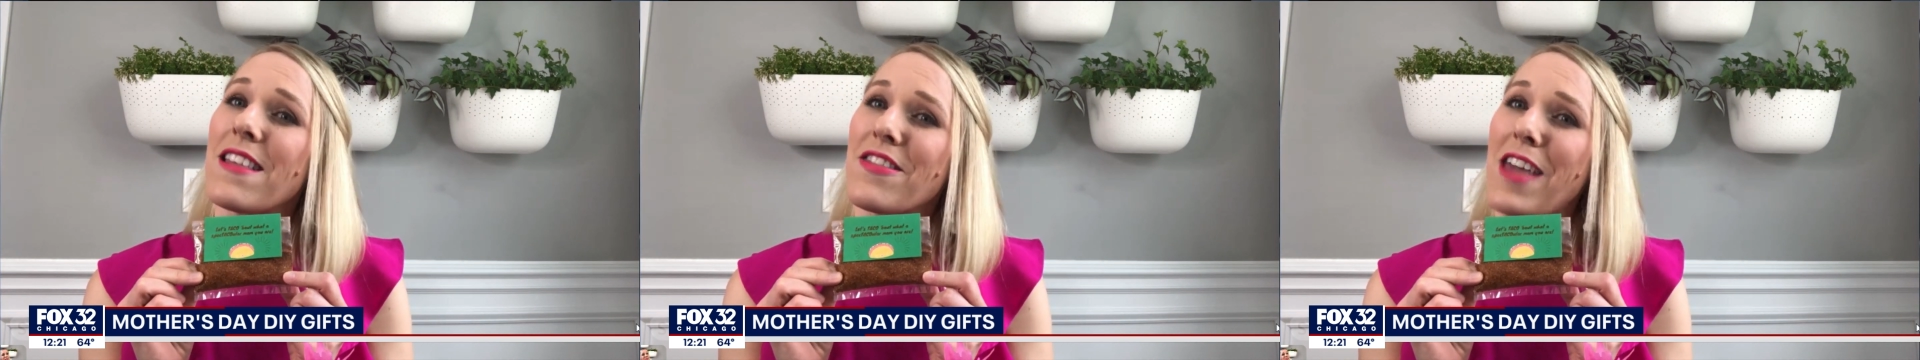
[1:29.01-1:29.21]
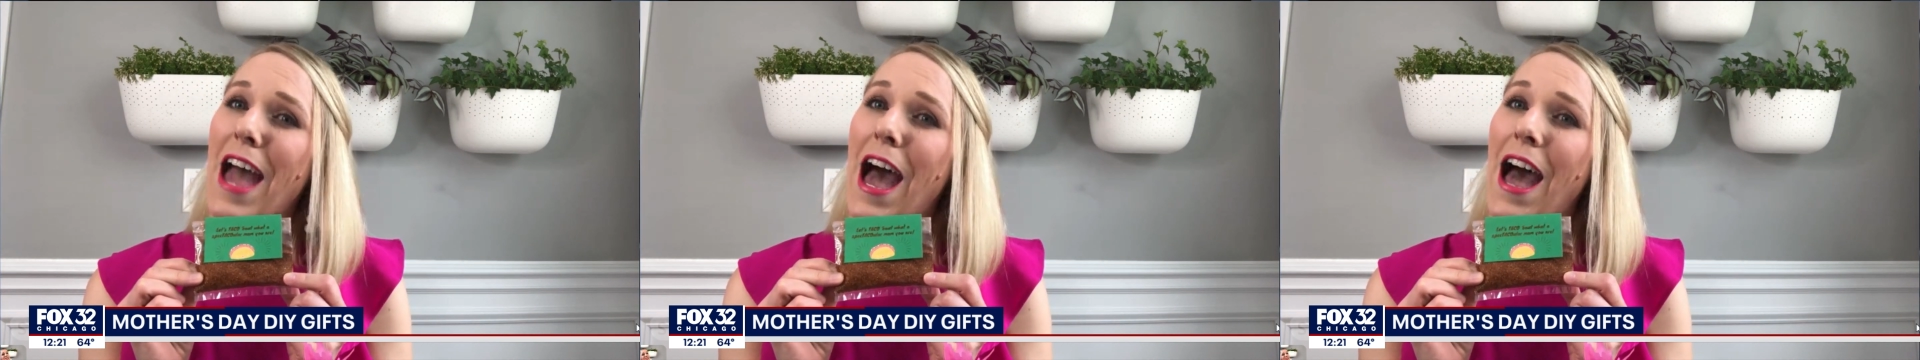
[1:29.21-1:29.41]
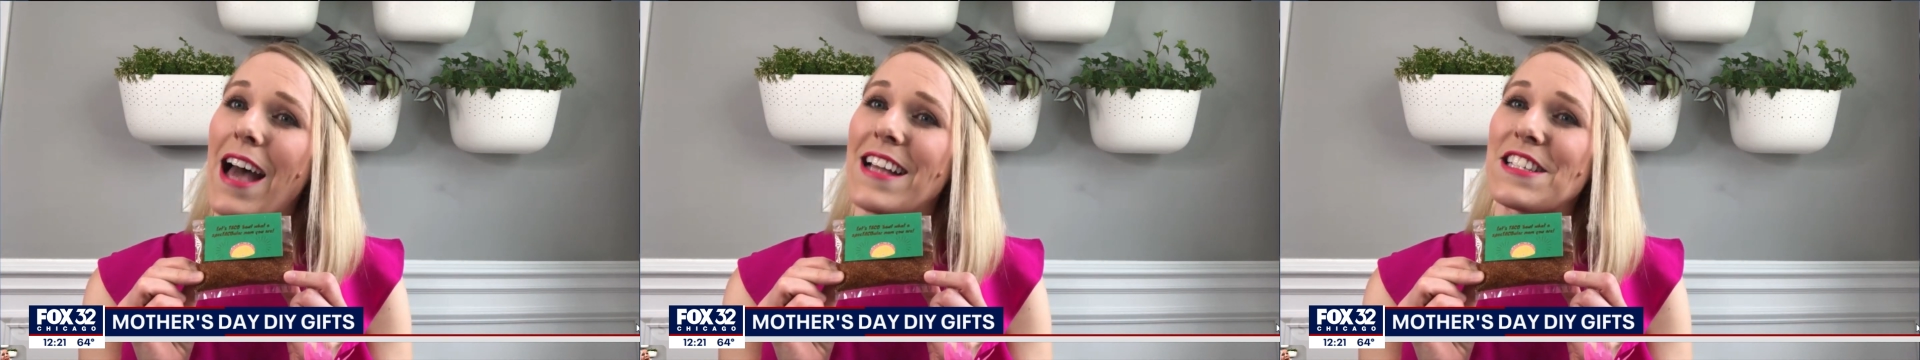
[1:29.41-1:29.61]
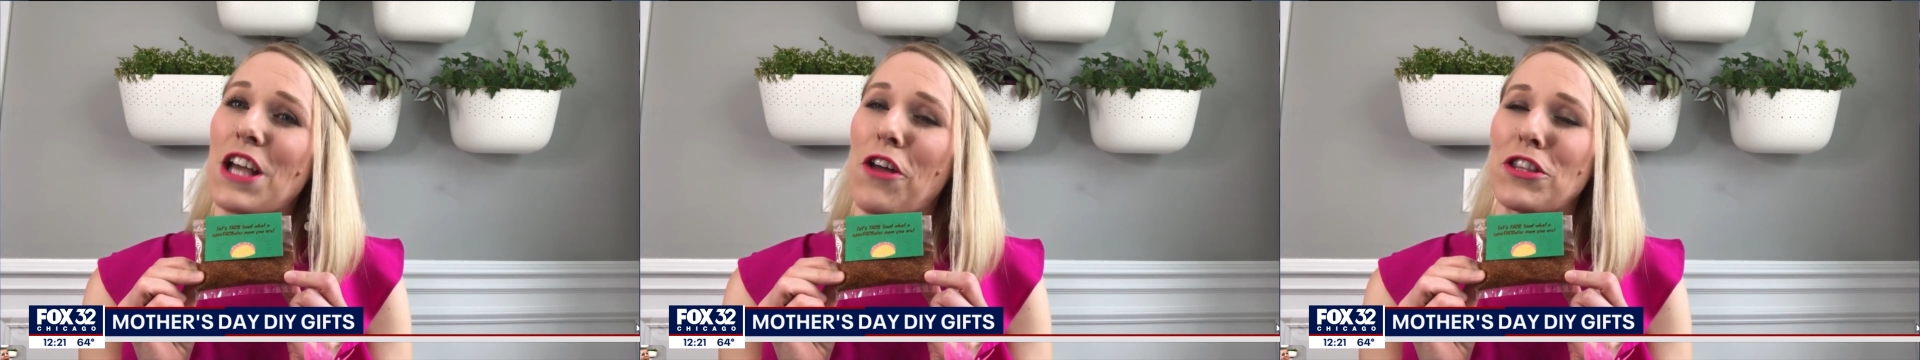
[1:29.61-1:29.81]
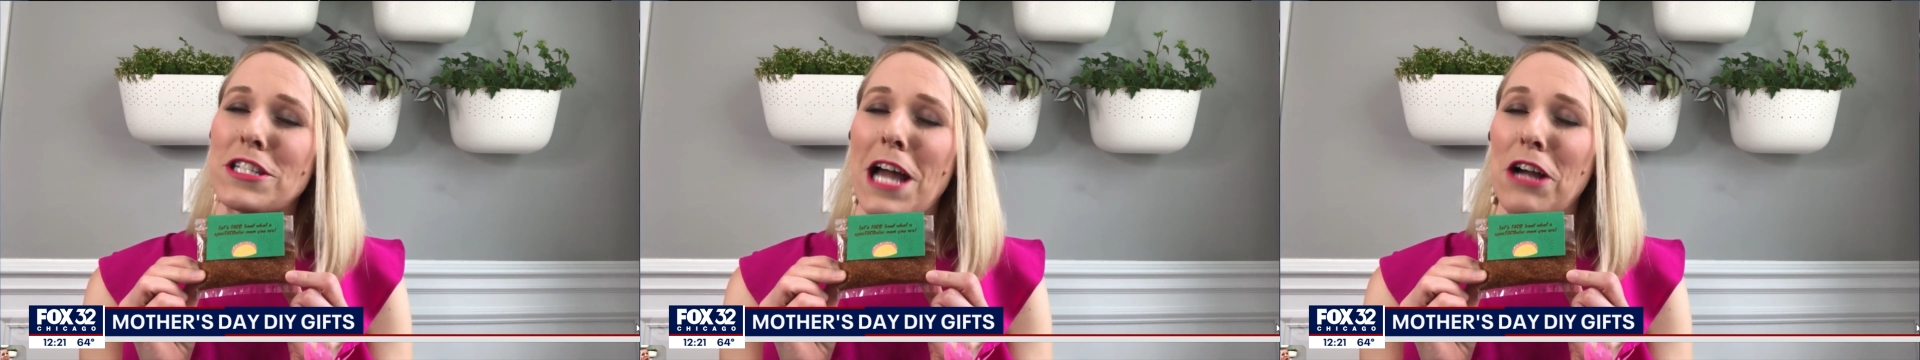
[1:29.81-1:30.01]
that all
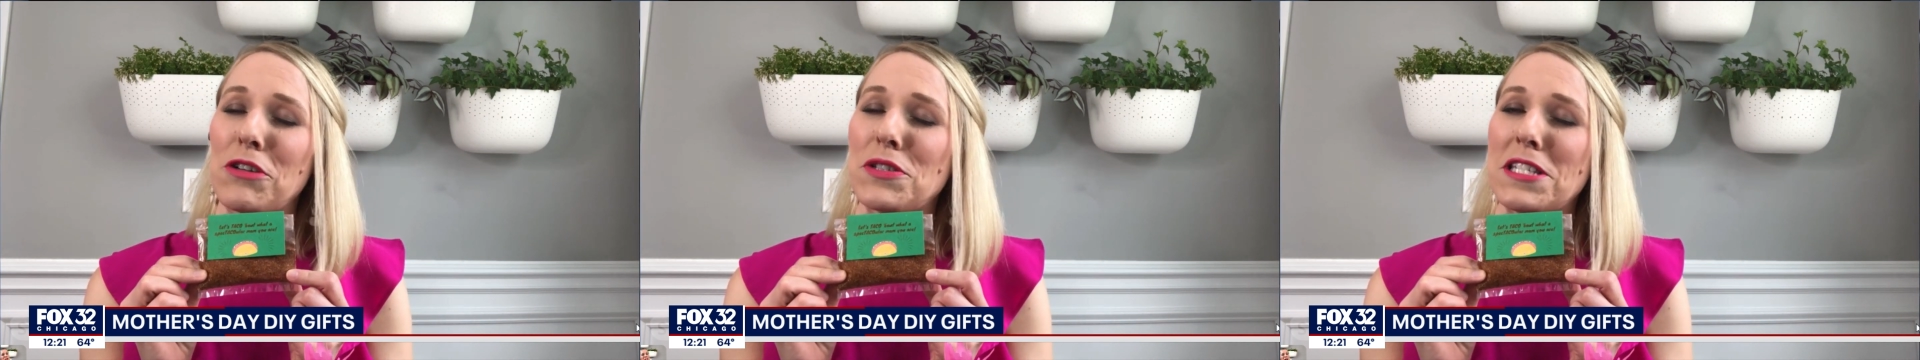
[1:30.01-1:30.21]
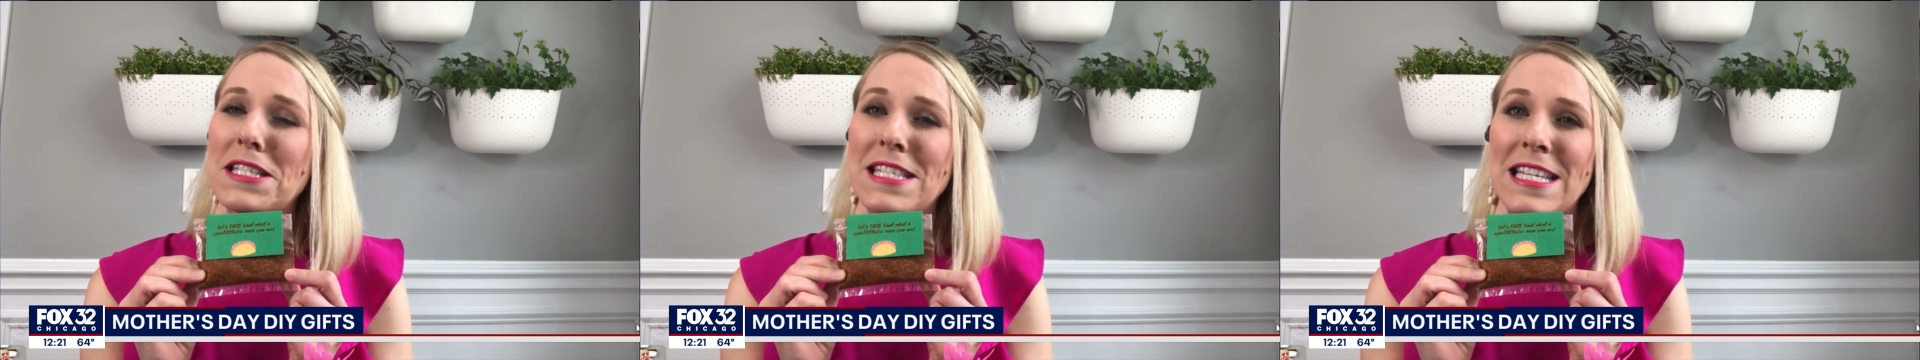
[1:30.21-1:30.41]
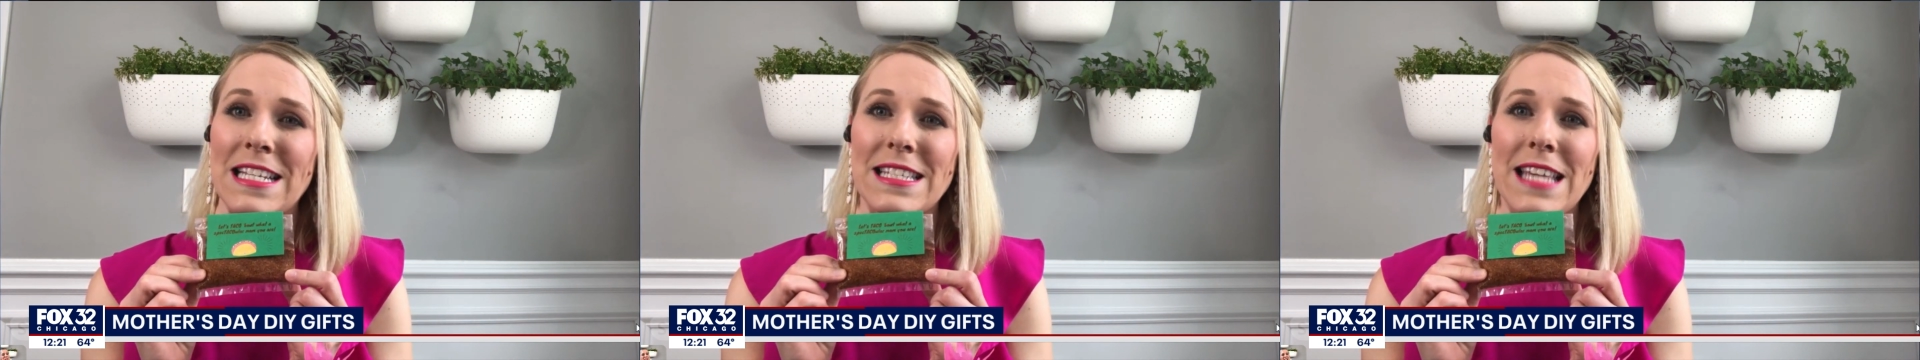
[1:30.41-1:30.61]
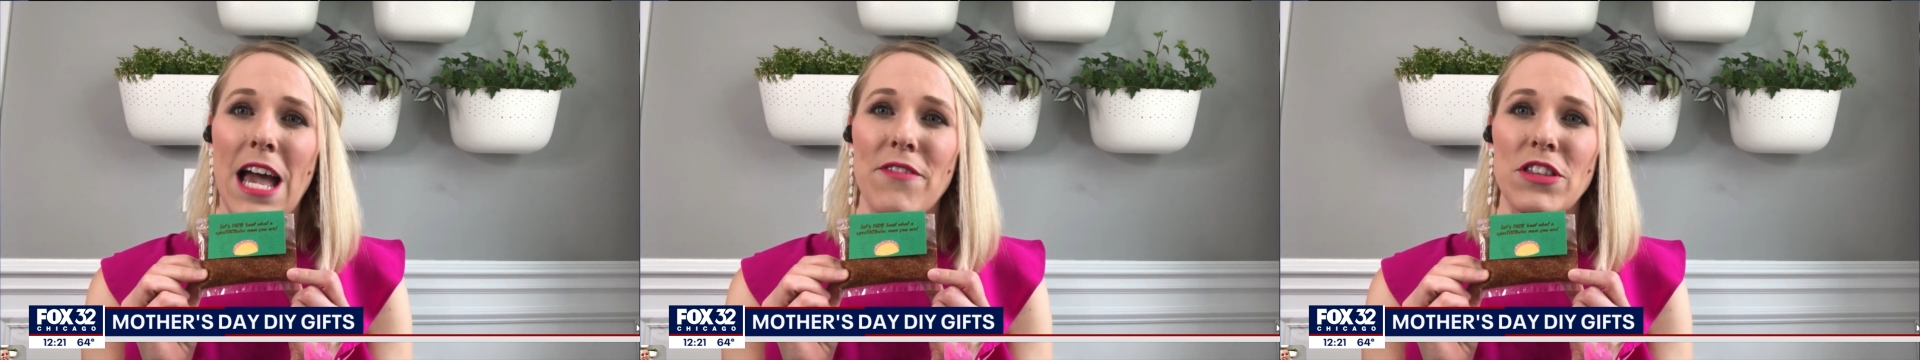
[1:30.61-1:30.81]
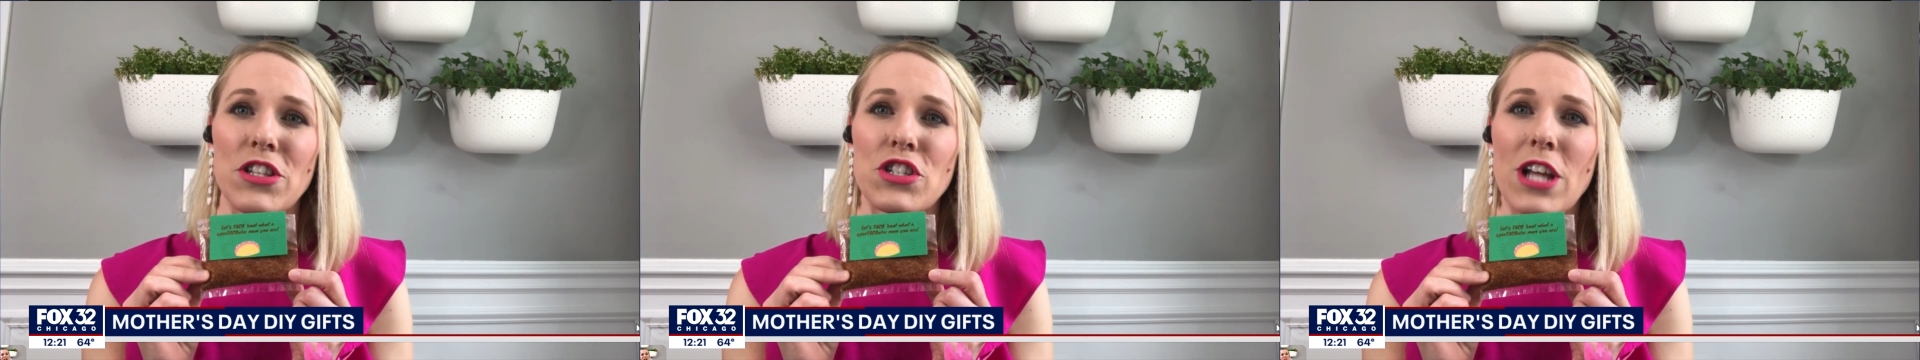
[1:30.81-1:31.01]
the taco seasonings have
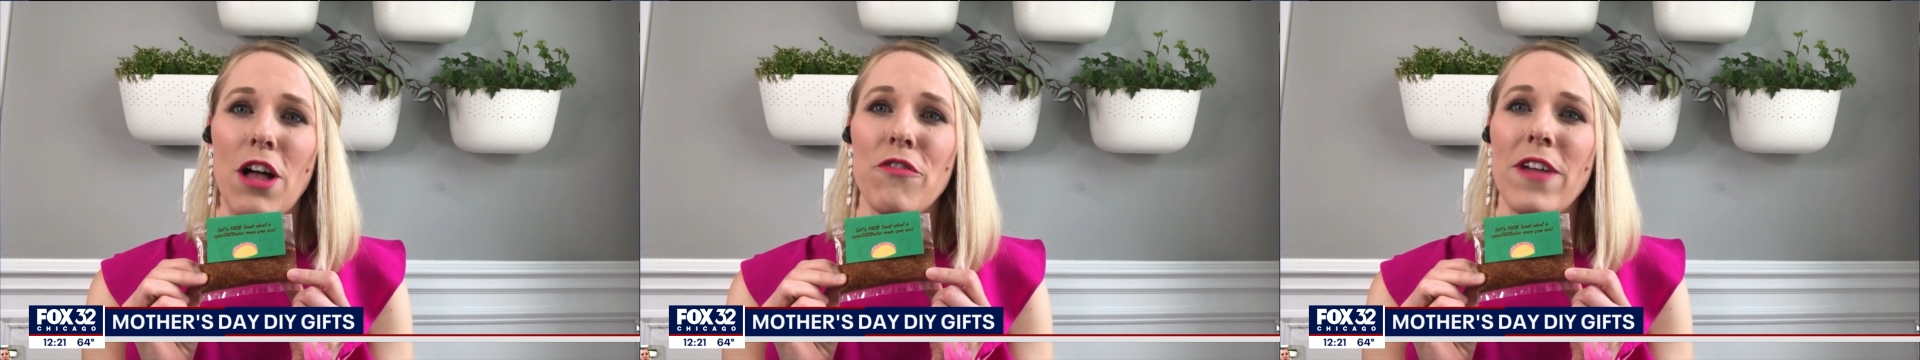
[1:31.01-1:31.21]
on the shelf.